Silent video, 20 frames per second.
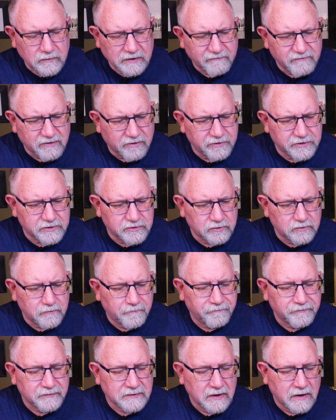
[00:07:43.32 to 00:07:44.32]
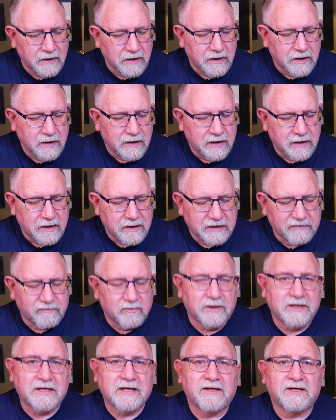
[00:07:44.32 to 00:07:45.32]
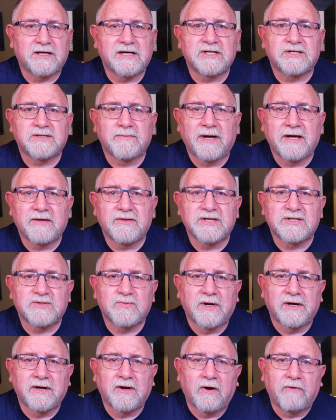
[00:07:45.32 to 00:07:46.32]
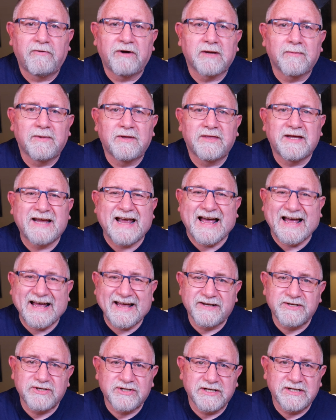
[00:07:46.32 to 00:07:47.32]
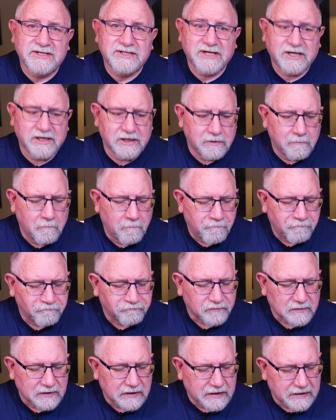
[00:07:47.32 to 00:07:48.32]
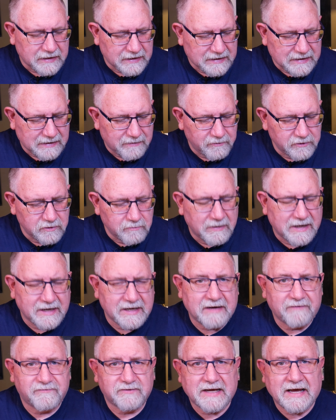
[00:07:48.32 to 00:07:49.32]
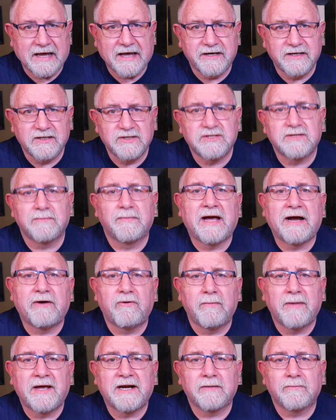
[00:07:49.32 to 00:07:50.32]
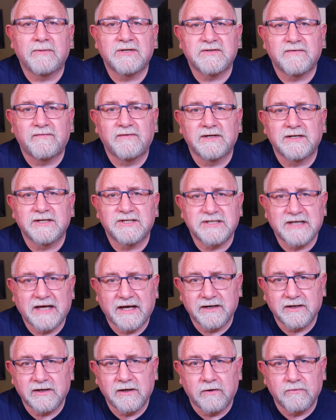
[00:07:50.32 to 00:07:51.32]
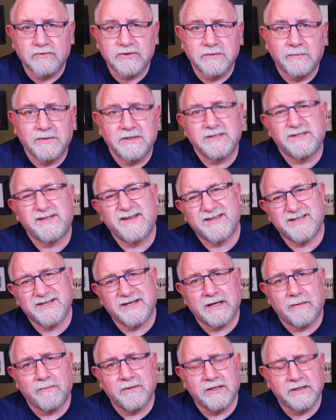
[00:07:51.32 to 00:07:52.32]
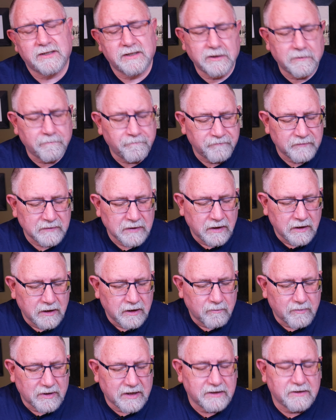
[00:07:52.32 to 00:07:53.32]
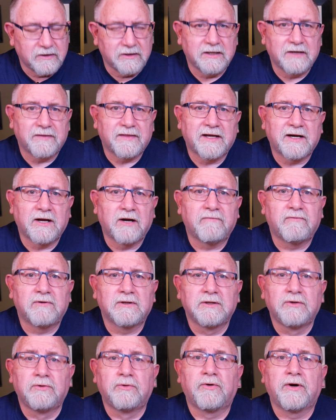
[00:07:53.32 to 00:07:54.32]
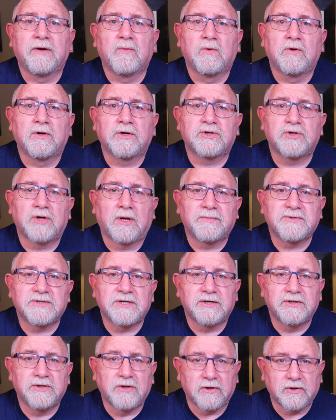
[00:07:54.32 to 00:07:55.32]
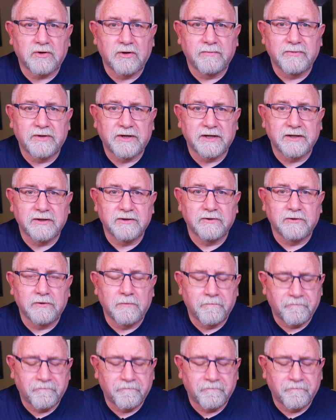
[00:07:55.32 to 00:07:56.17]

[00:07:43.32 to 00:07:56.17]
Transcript: Very cool. Now, if you want to get a kit to make this one, I recommend the hard cheese kit. You may have to add in some aromatic mesophilic starter culture because it doesn't come in the kit, but you can get that over at littlegreenworkshops.com.au.